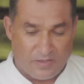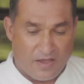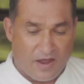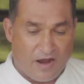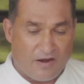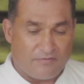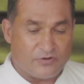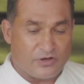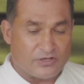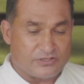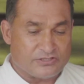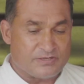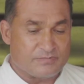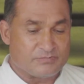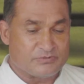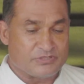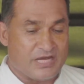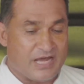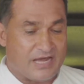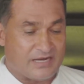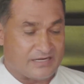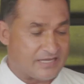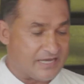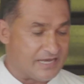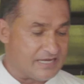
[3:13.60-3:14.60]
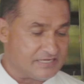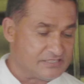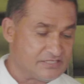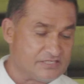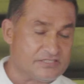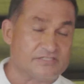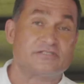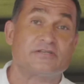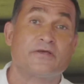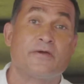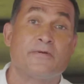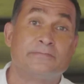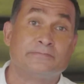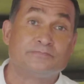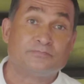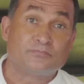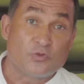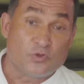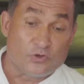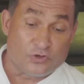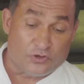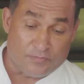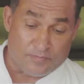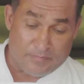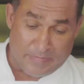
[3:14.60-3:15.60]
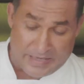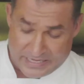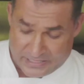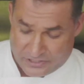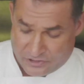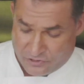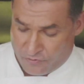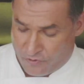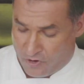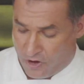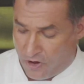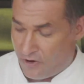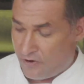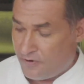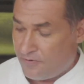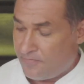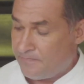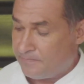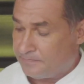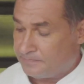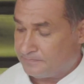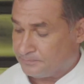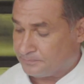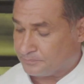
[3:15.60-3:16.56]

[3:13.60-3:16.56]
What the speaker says: I've got some tart cases. You can make your own.